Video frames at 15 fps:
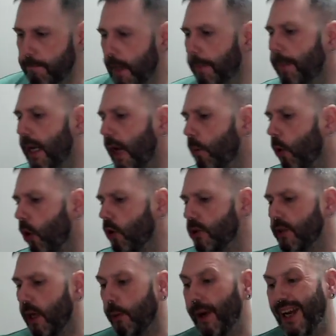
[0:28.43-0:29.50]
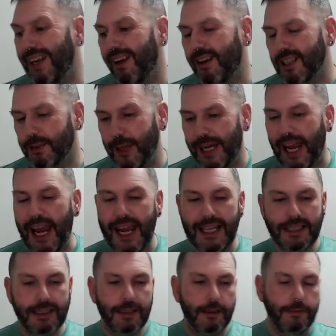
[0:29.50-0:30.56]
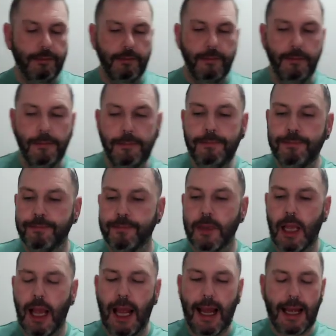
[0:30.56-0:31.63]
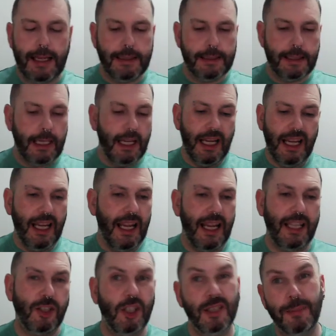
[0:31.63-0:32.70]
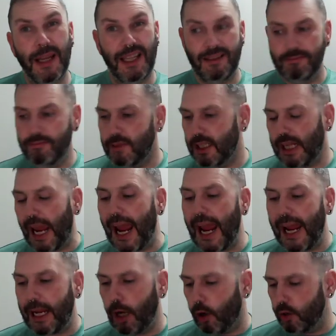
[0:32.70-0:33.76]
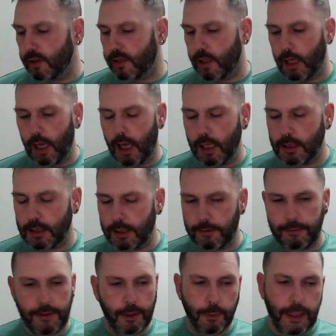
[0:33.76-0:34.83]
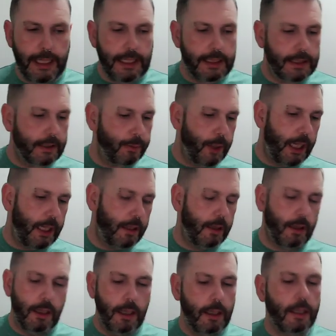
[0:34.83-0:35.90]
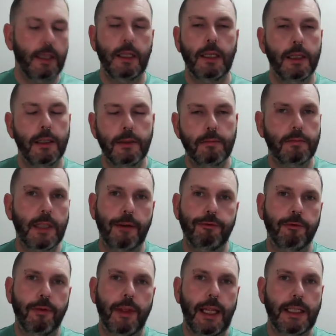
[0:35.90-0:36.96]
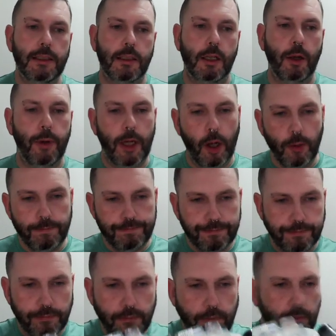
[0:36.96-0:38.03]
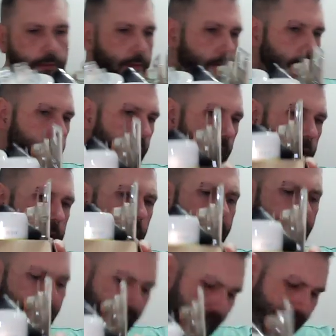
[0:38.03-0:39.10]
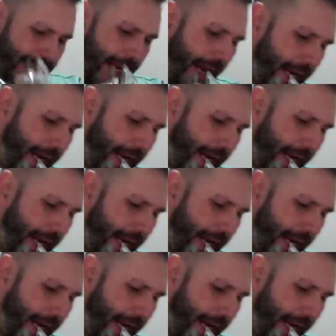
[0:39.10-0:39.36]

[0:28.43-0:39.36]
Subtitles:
but I was away last weekend and it's just been chaos the last few weeks with different things going on. So there is